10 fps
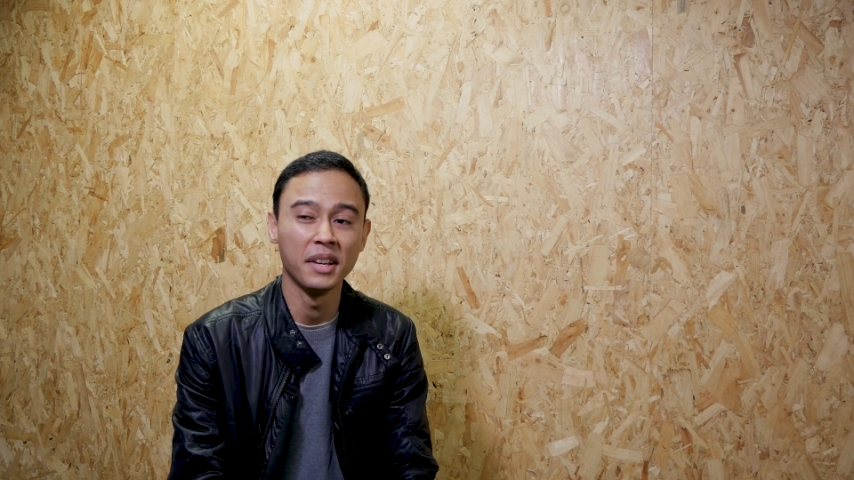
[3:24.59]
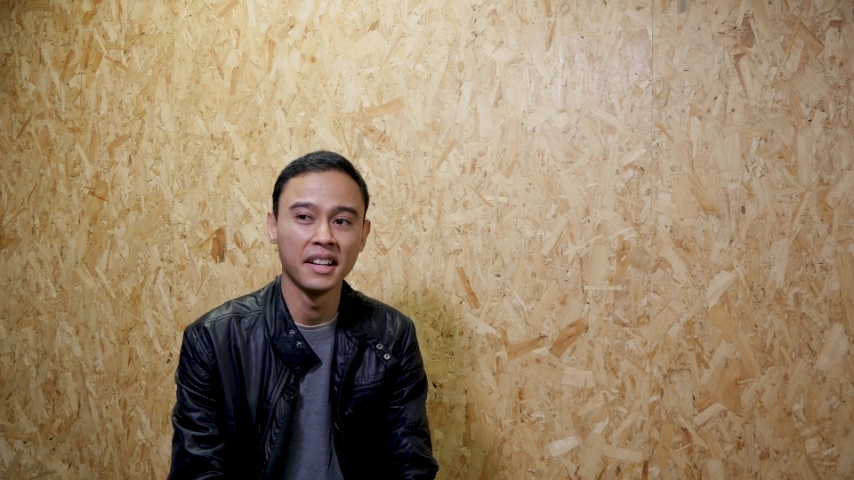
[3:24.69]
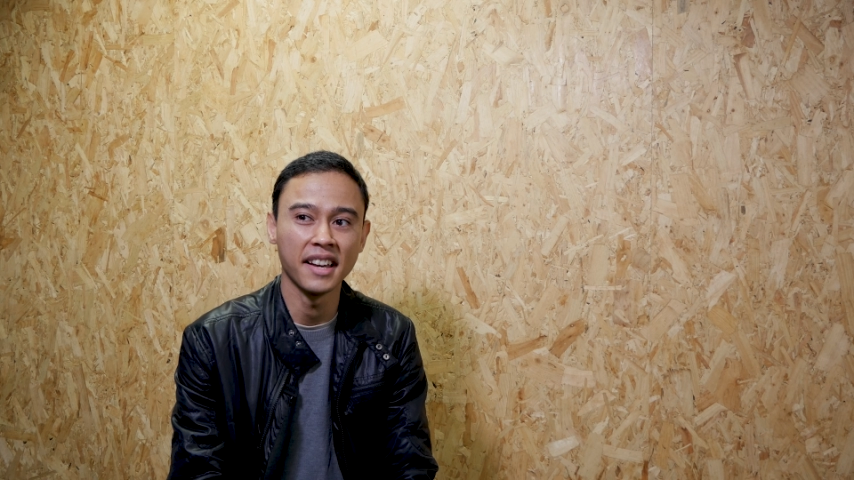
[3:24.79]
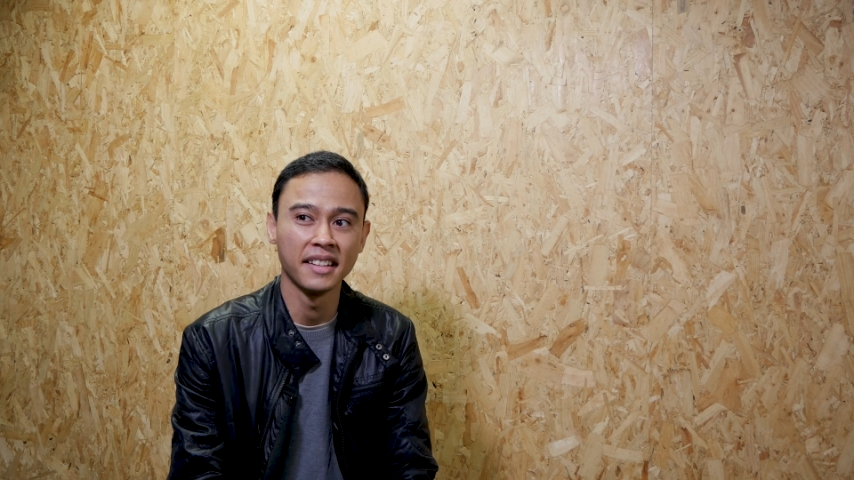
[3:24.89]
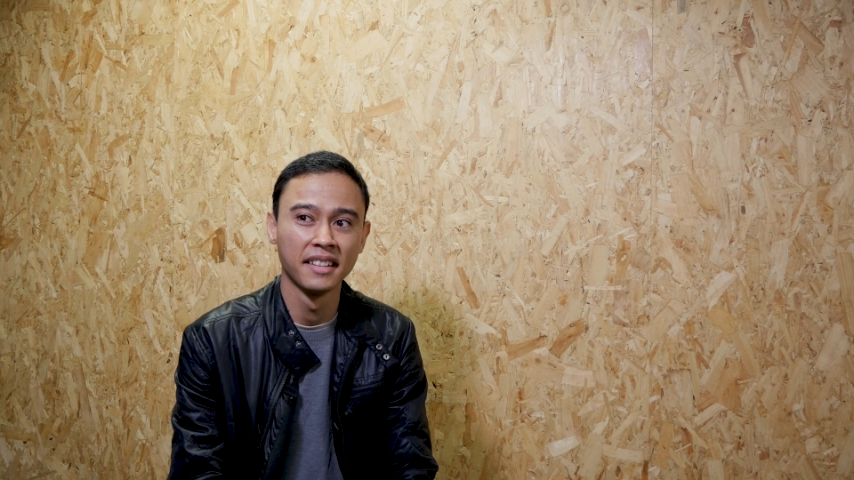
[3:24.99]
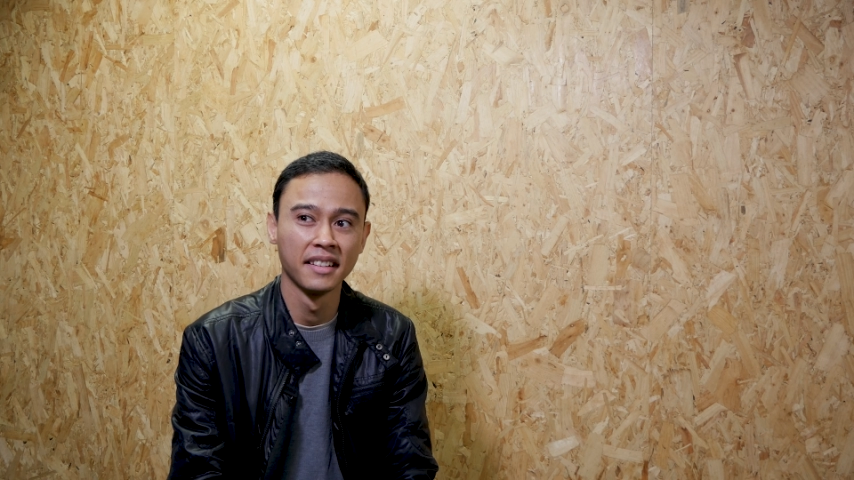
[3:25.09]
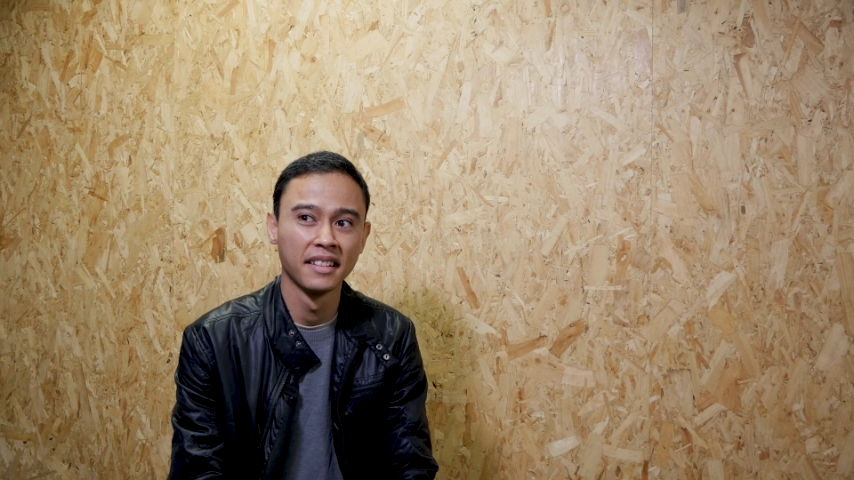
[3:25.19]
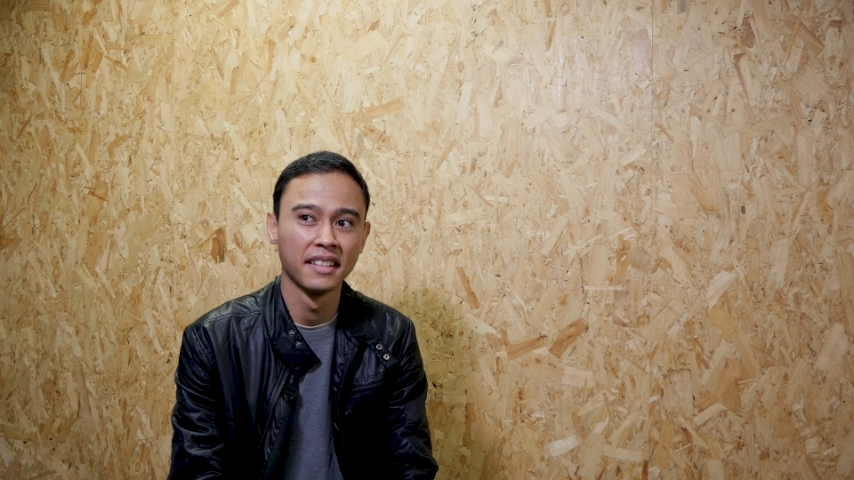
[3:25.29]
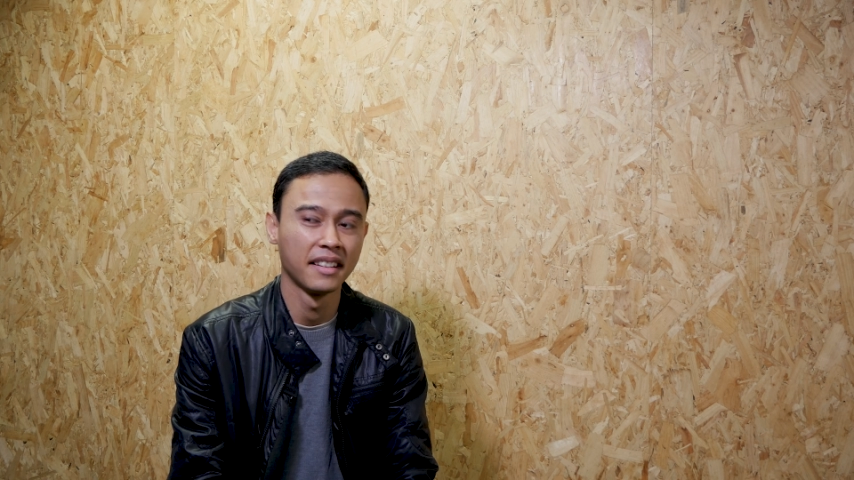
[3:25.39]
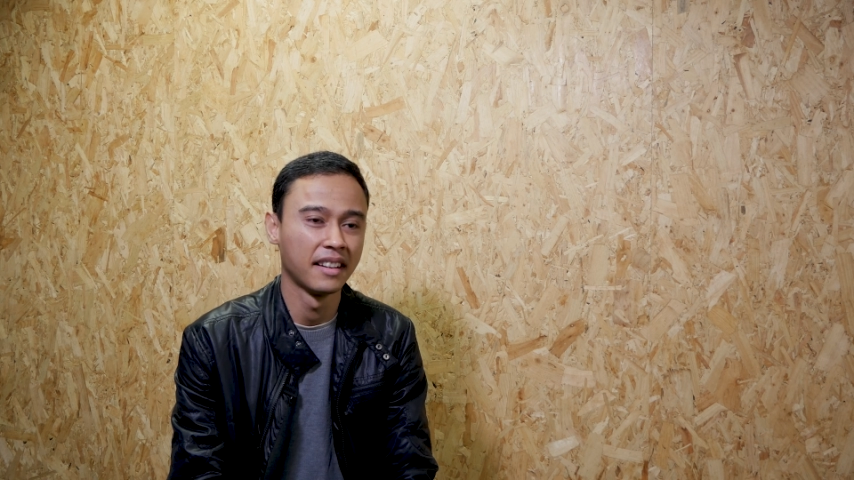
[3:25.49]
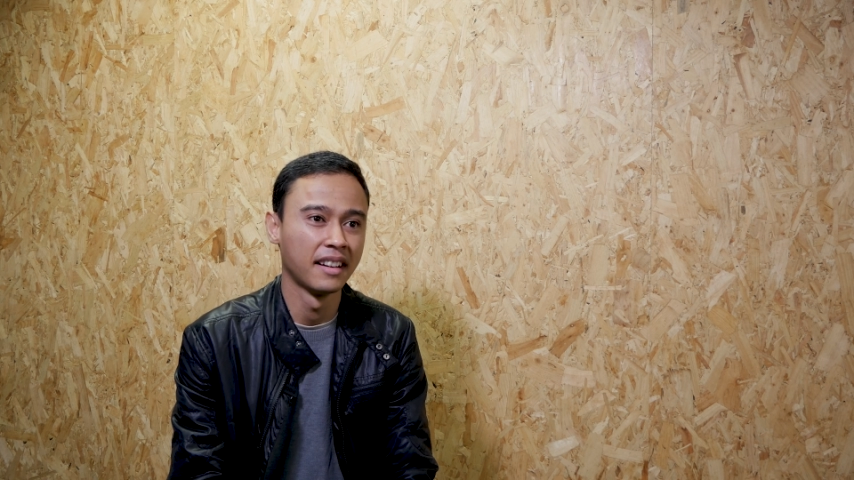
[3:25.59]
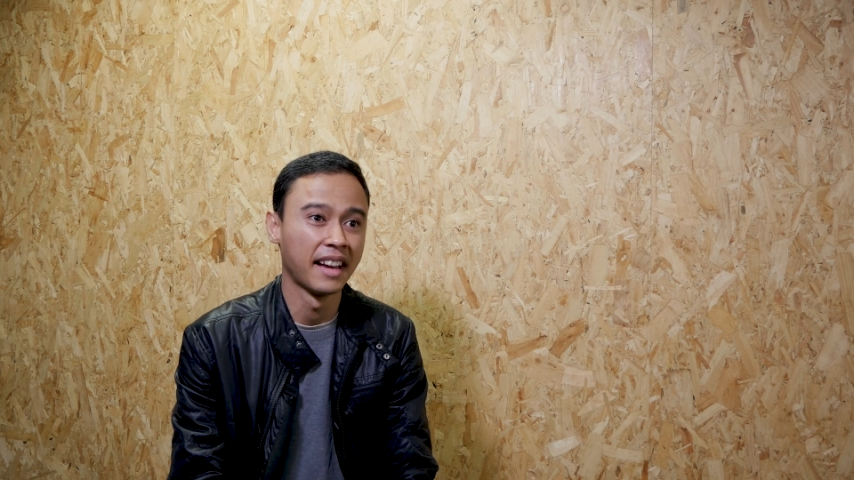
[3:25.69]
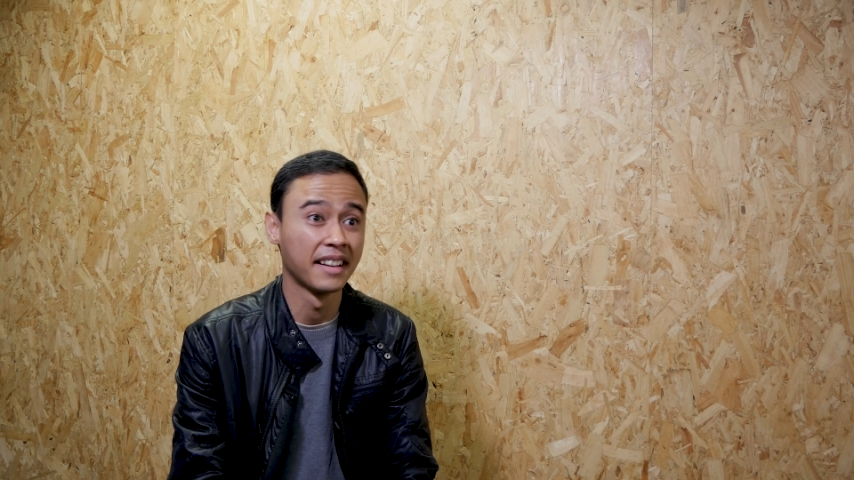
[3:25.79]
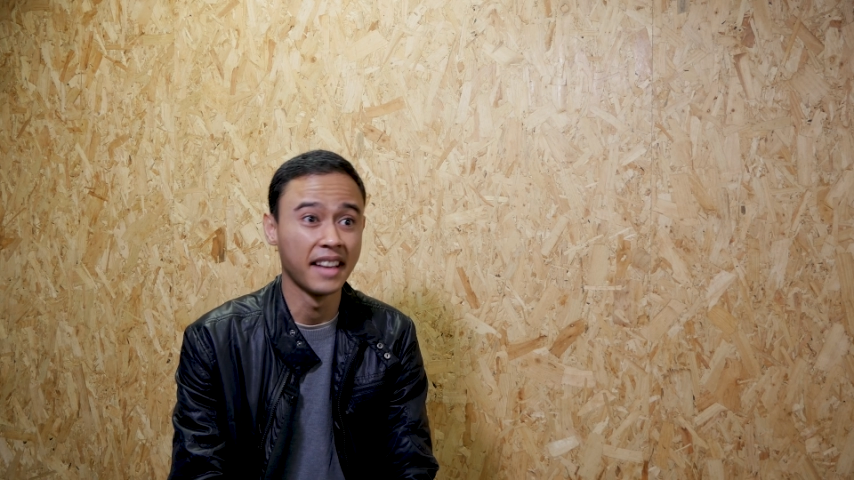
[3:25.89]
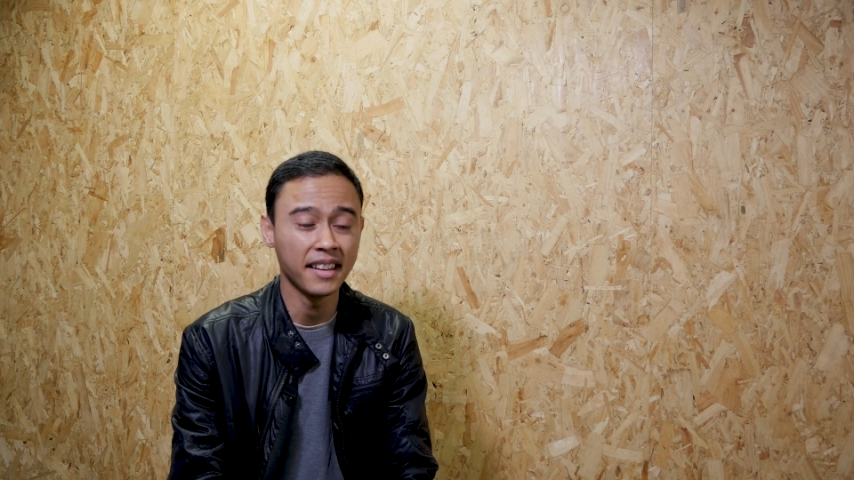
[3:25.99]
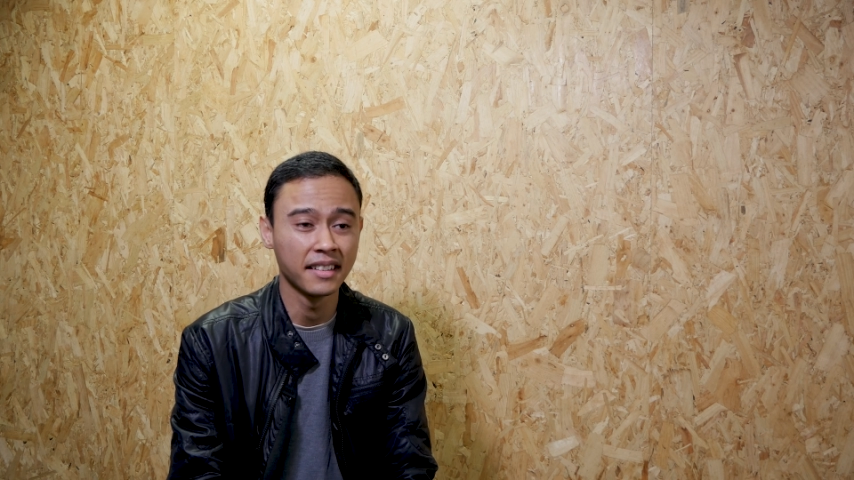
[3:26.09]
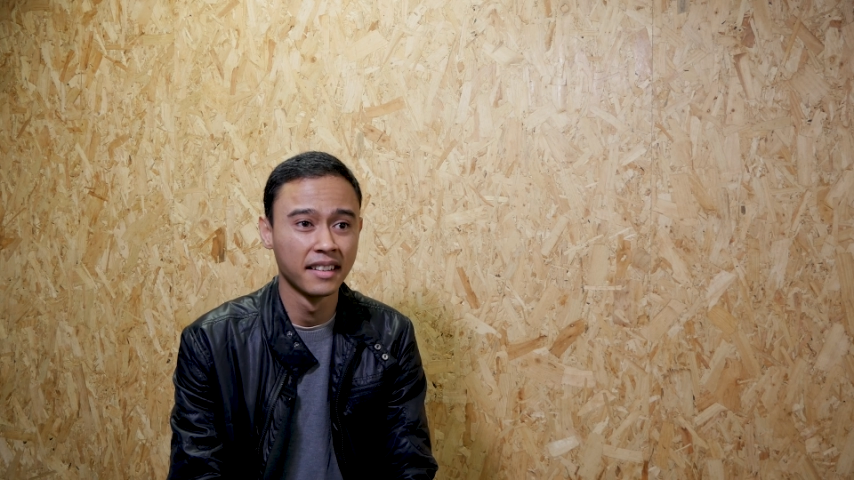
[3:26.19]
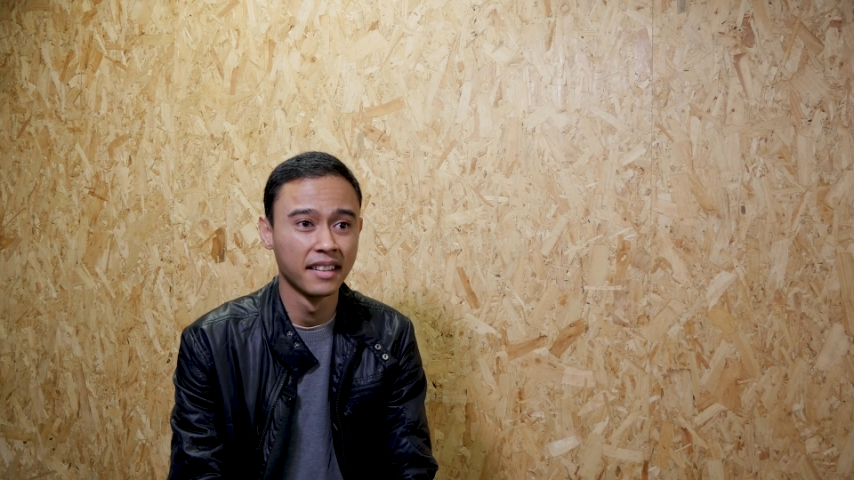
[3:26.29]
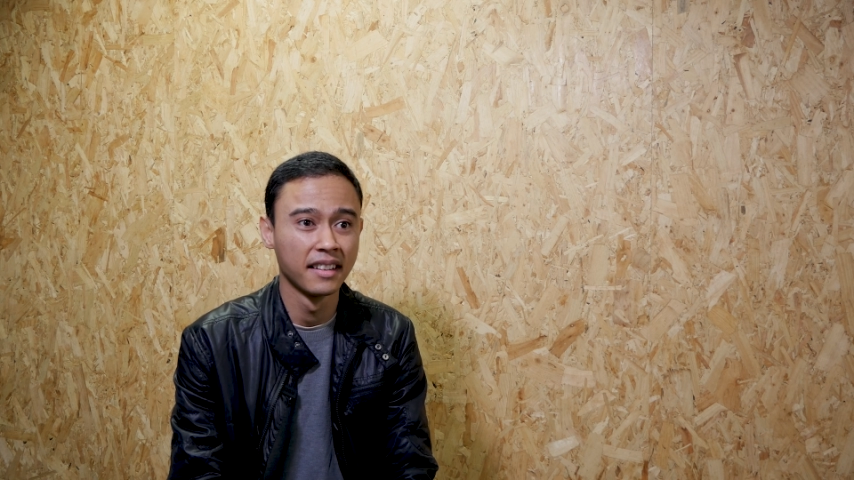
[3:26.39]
it again uh, and again.